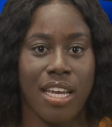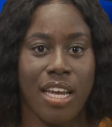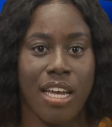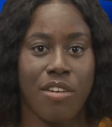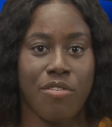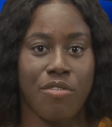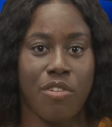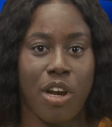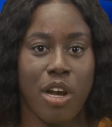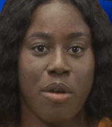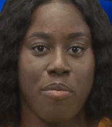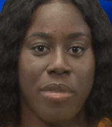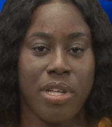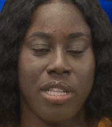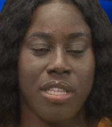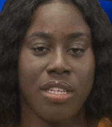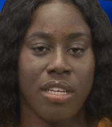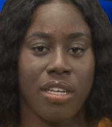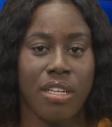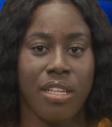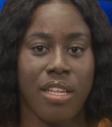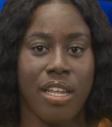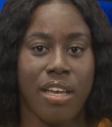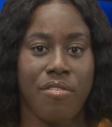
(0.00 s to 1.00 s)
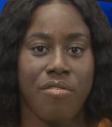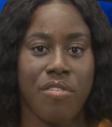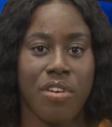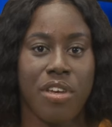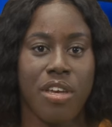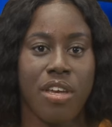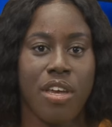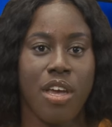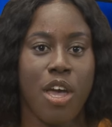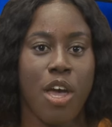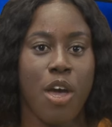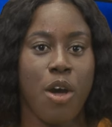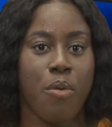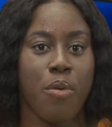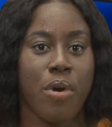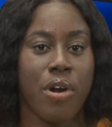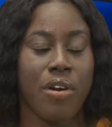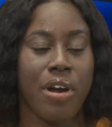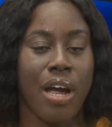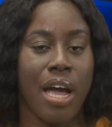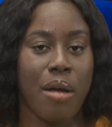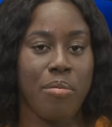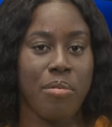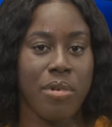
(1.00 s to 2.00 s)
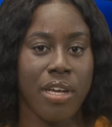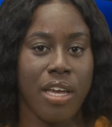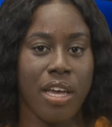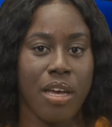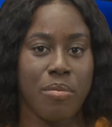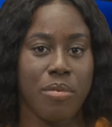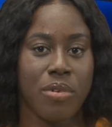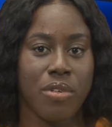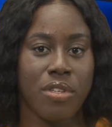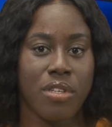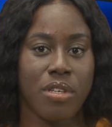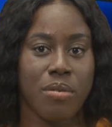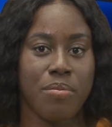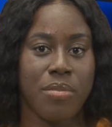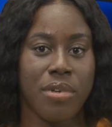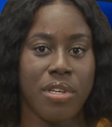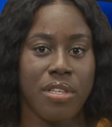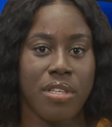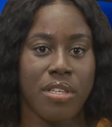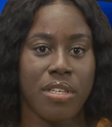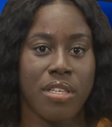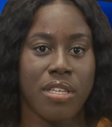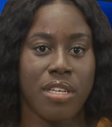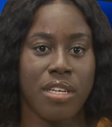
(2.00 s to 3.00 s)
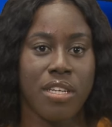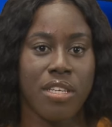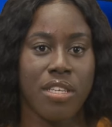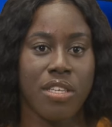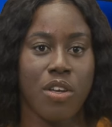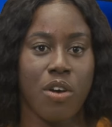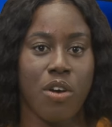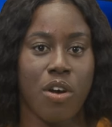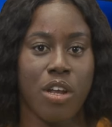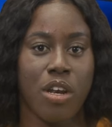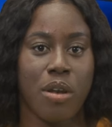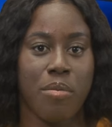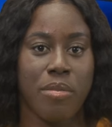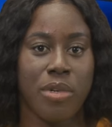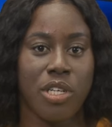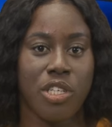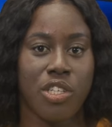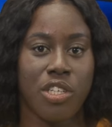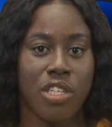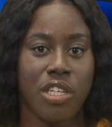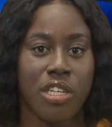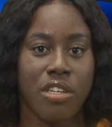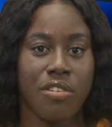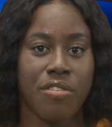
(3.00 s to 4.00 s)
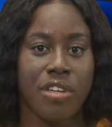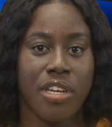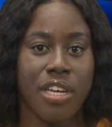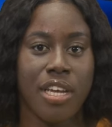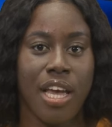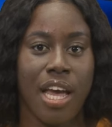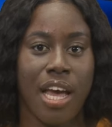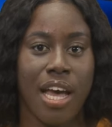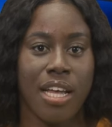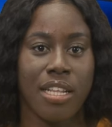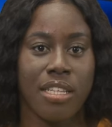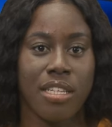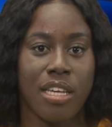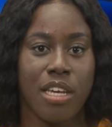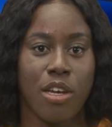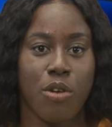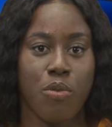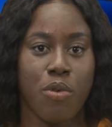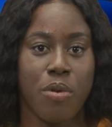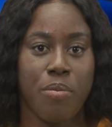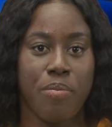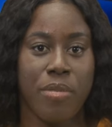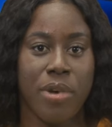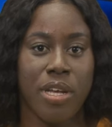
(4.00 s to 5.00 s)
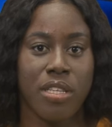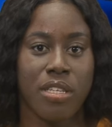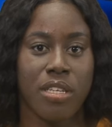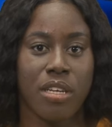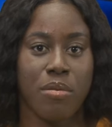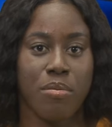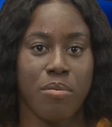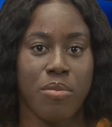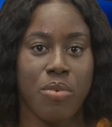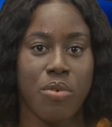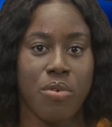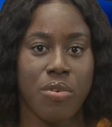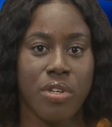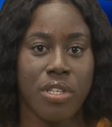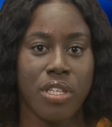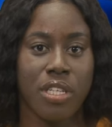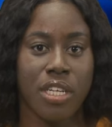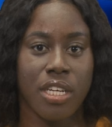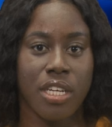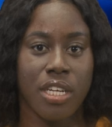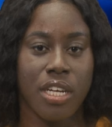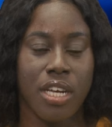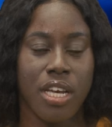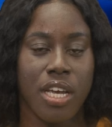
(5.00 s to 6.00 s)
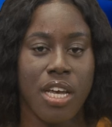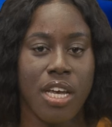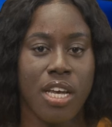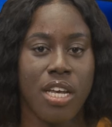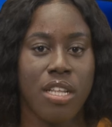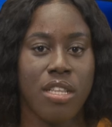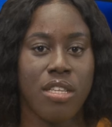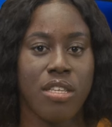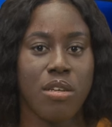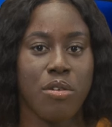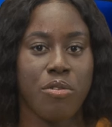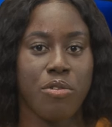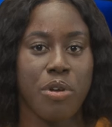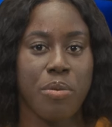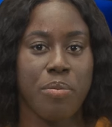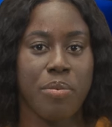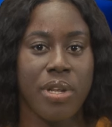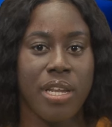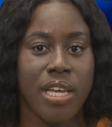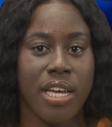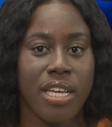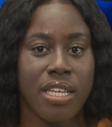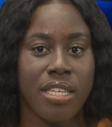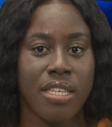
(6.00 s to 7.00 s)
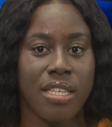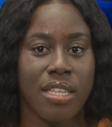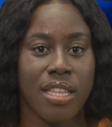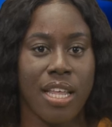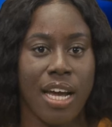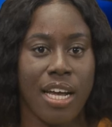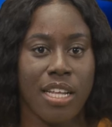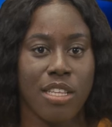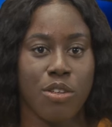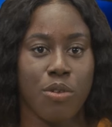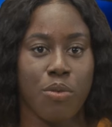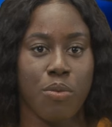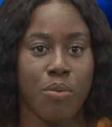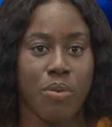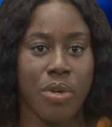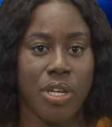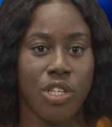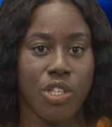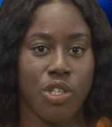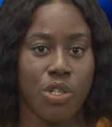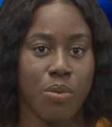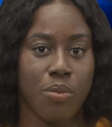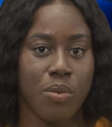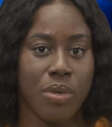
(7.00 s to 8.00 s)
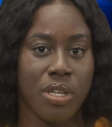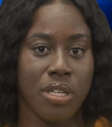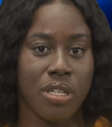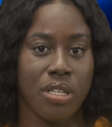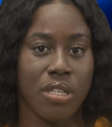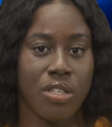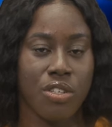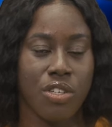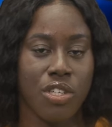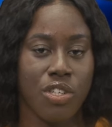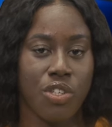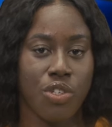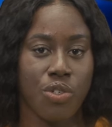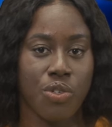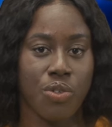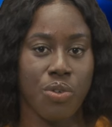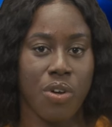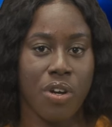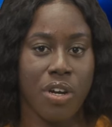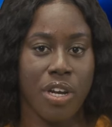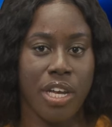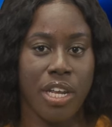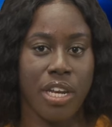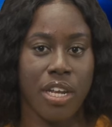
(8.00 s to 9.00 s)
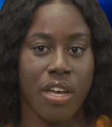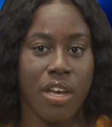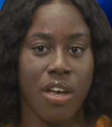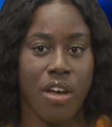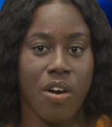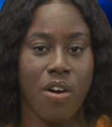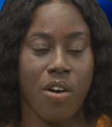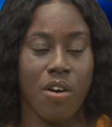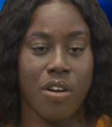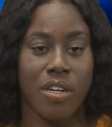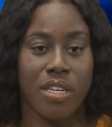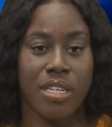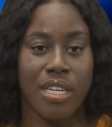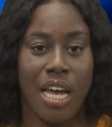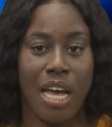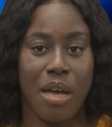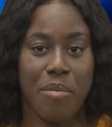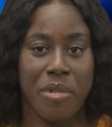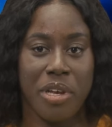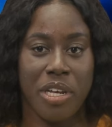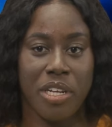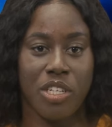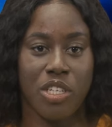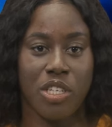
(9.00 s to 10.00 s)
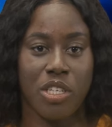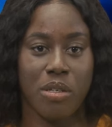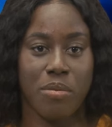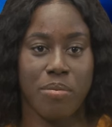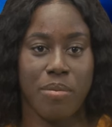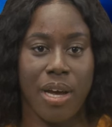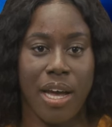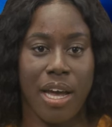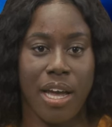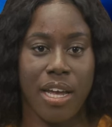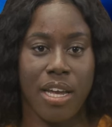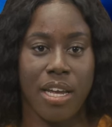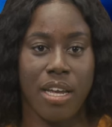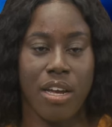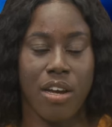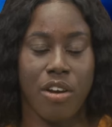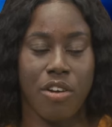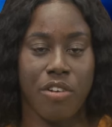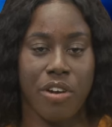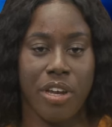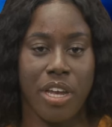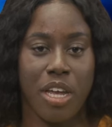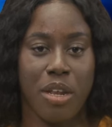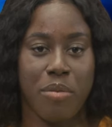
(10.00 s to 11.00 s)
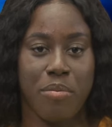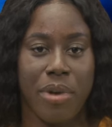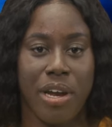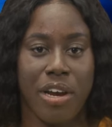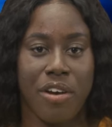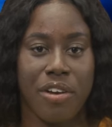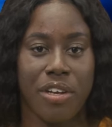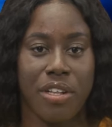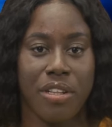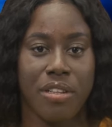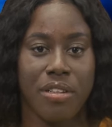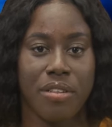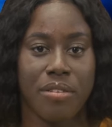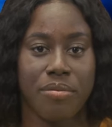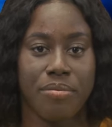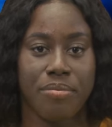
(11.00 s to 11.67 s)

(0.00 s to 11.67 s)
environmental levy where applicable to businesses on machinery and equipment imported to replace that which was destroyed or damaged by Hurricane Beryl.